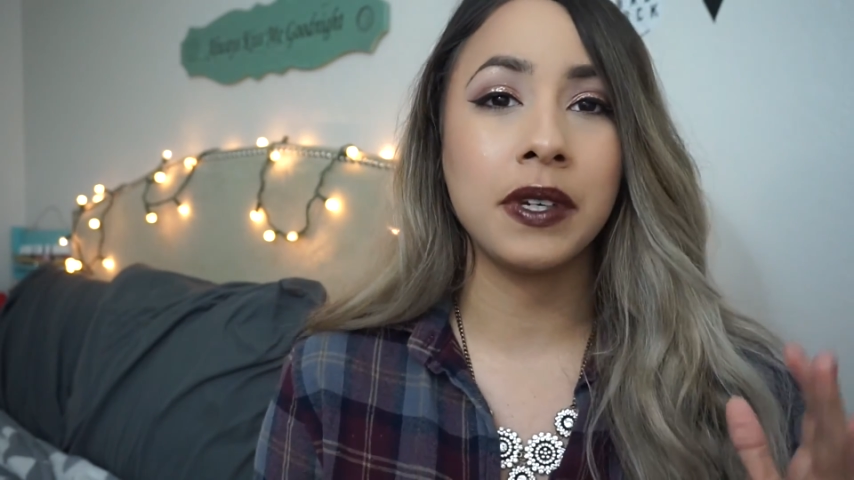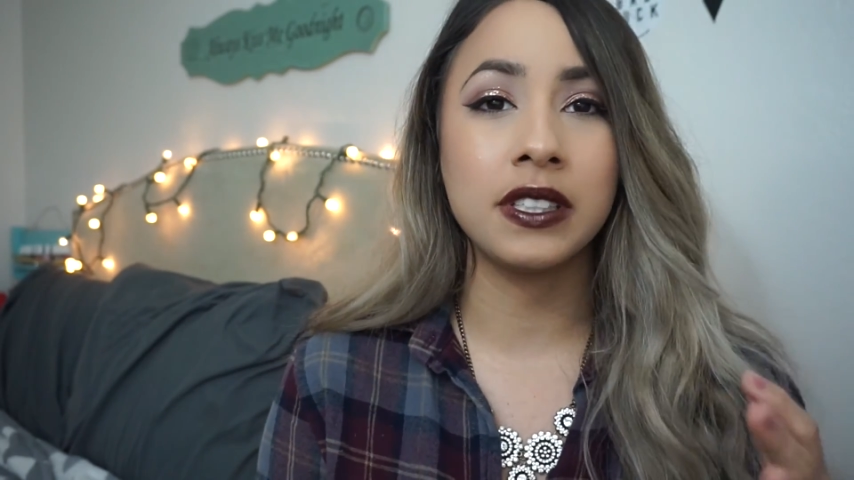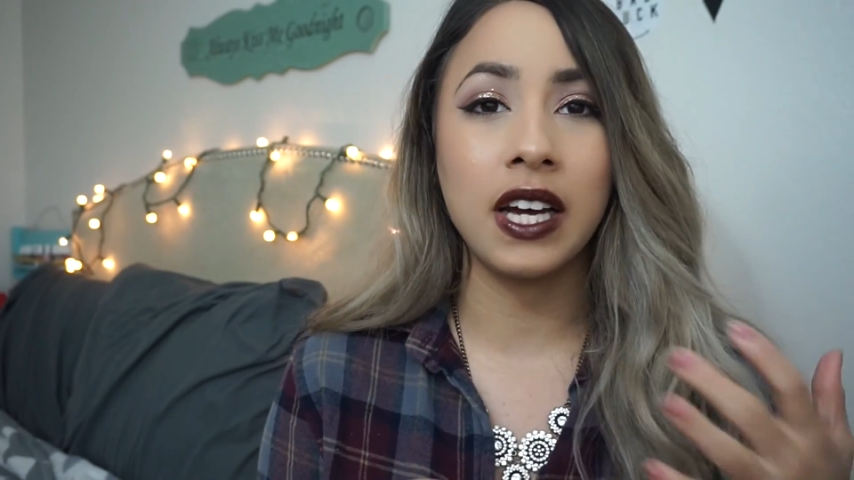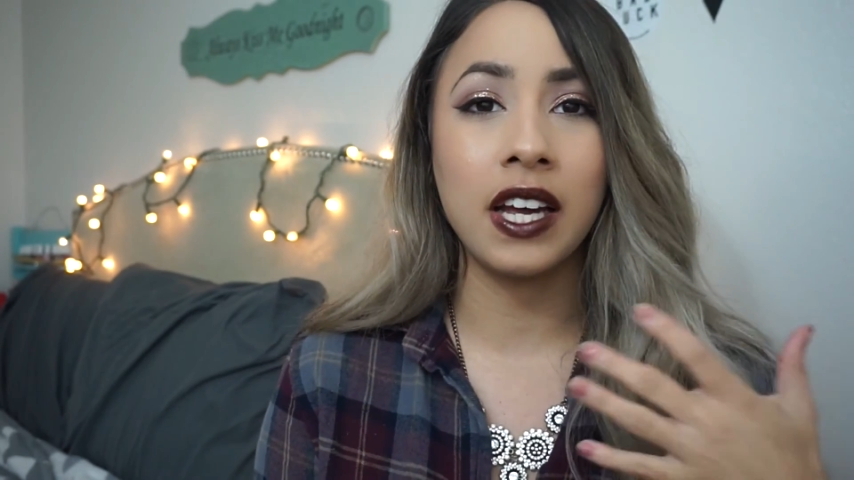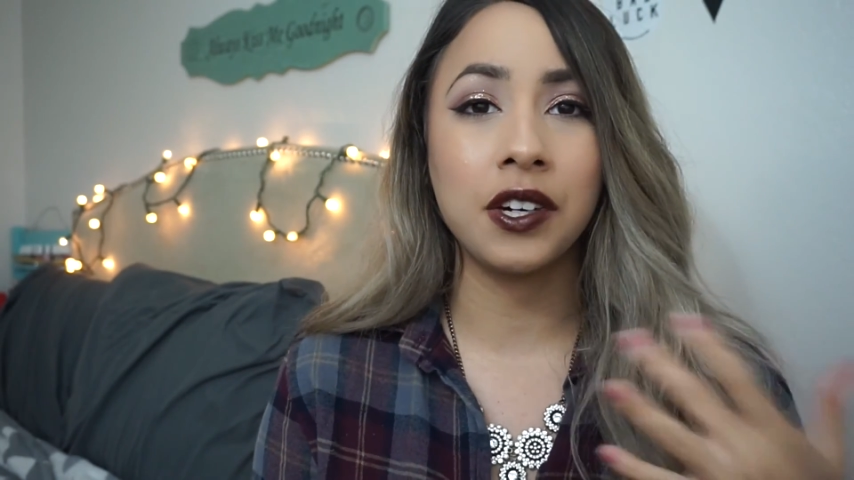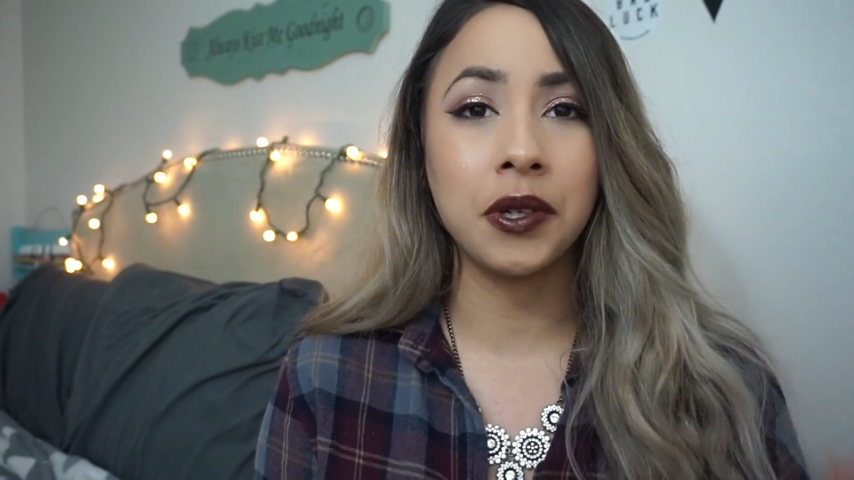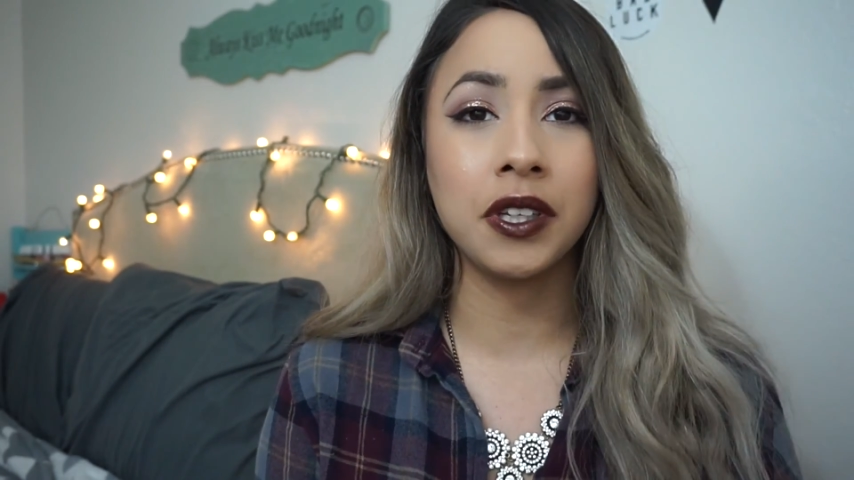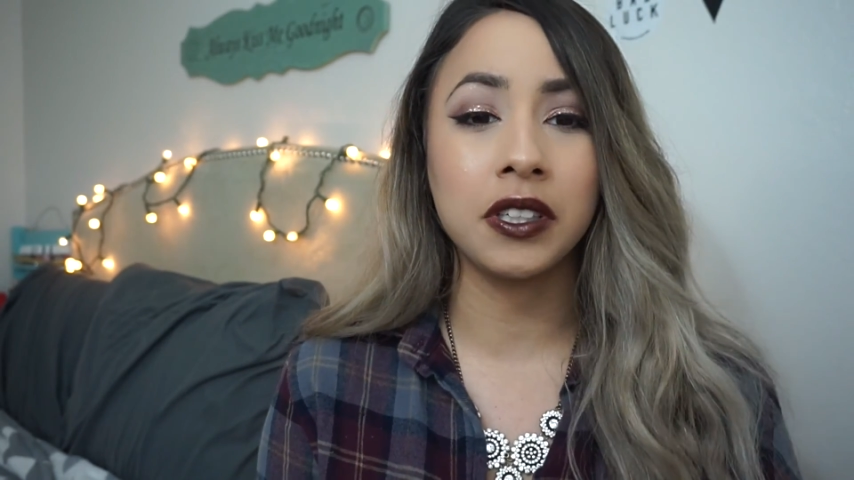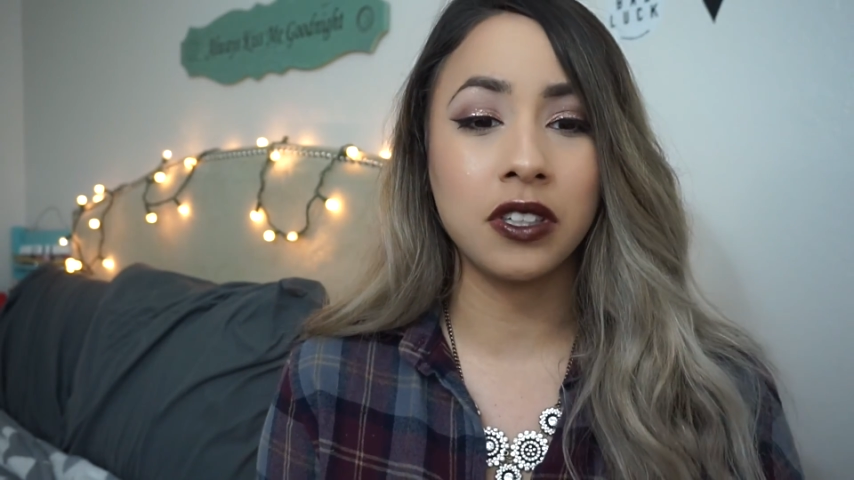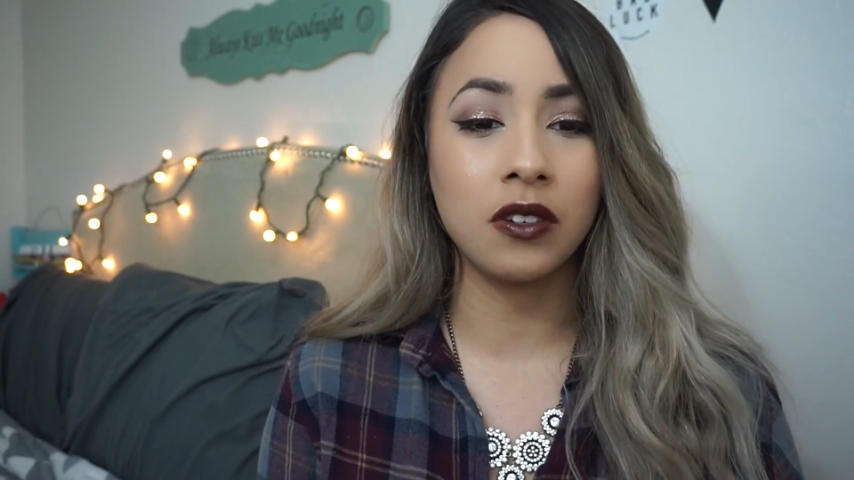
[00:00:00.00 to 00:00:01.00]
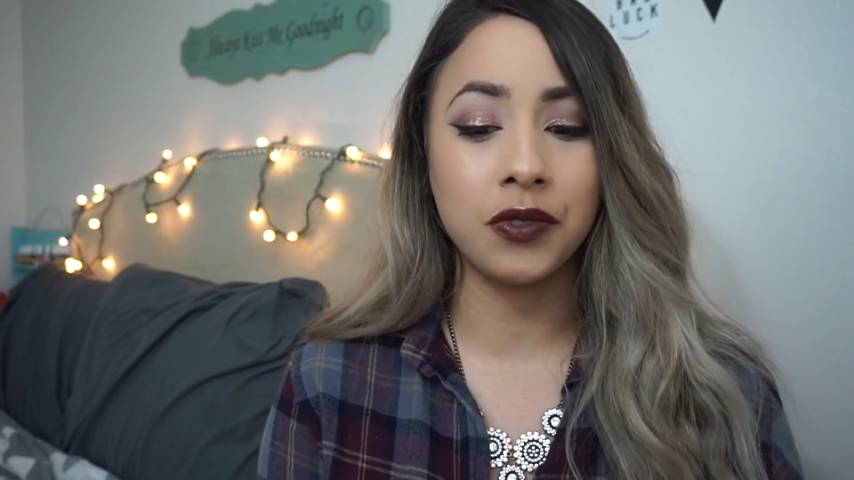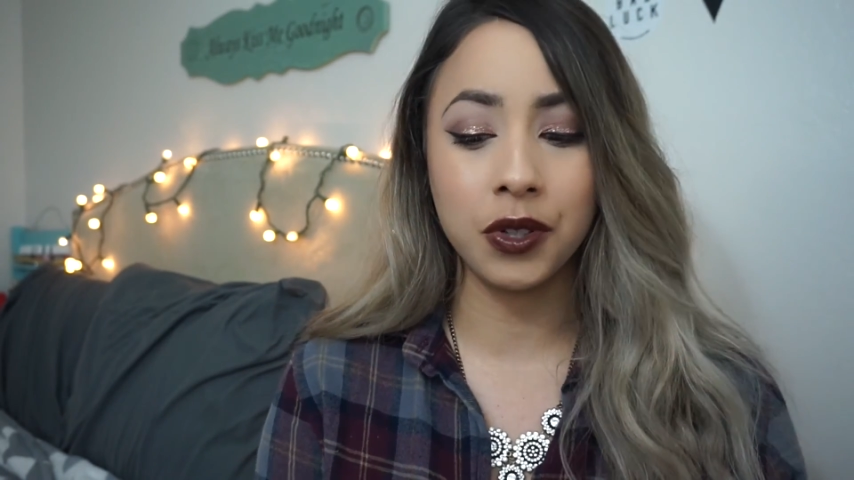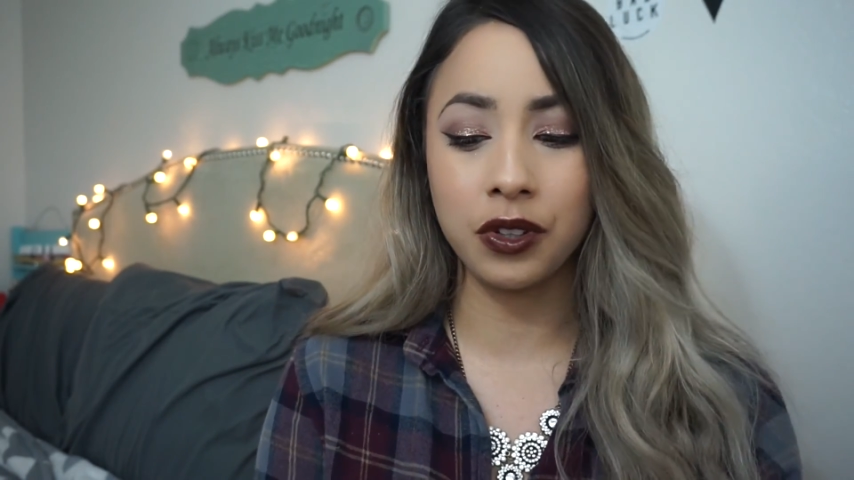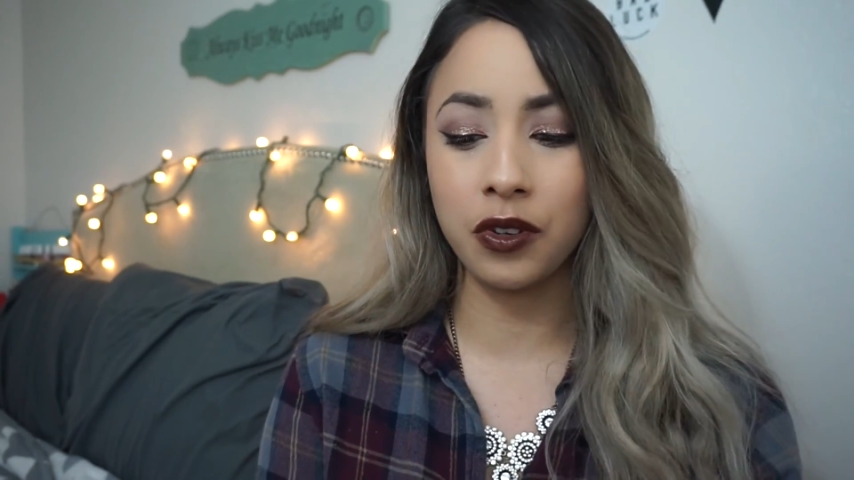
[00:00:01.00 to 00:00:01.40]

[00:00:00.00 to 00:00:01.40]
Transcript: because I had acrylics on for a